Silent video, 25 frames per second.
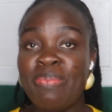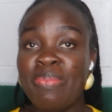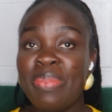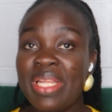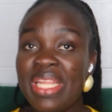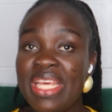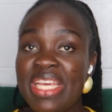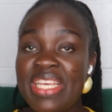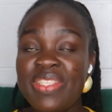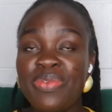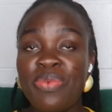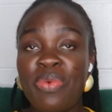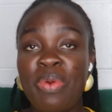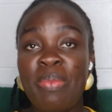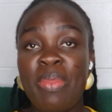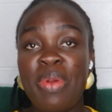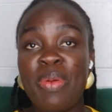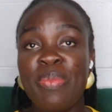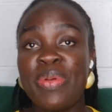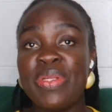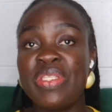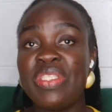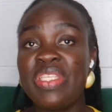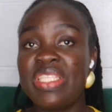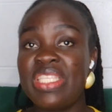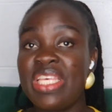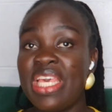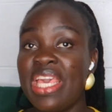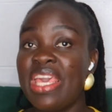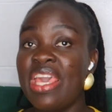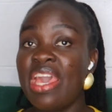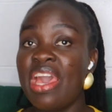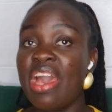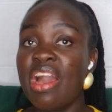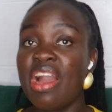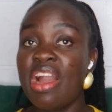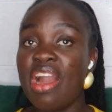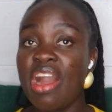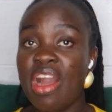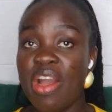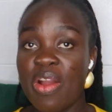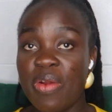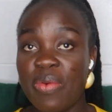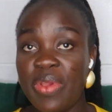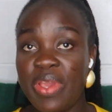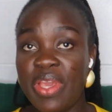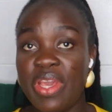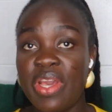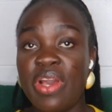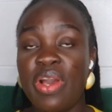please remember to take a
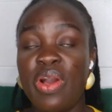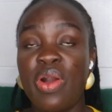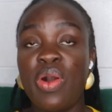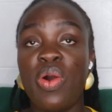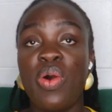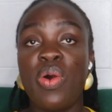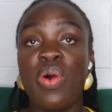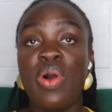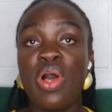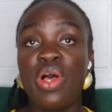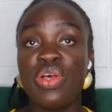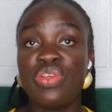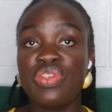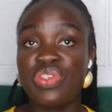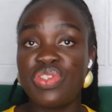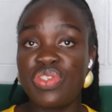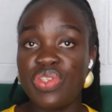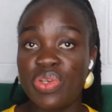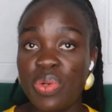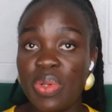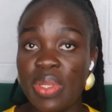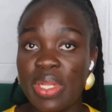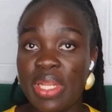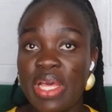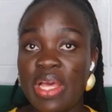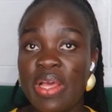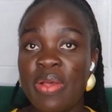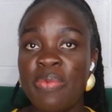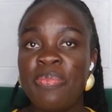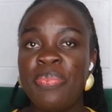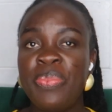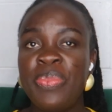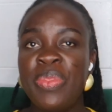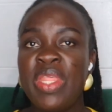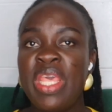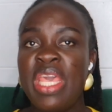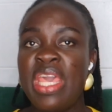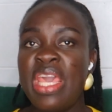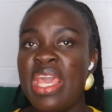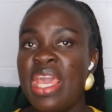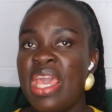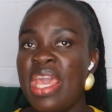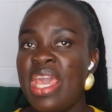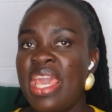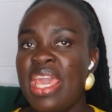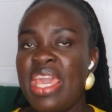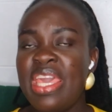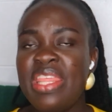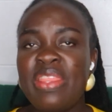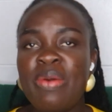carrier or a stroller.
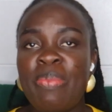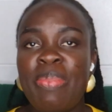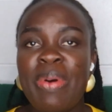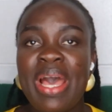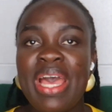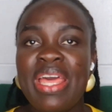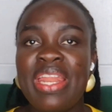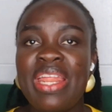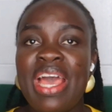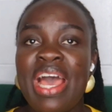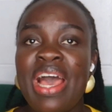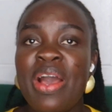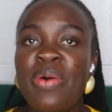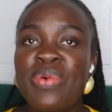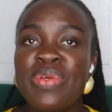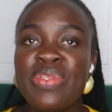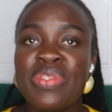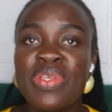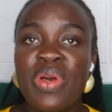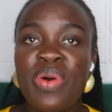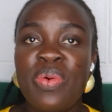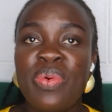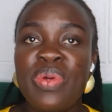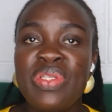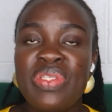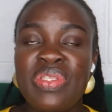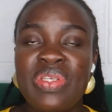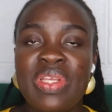In the part I was going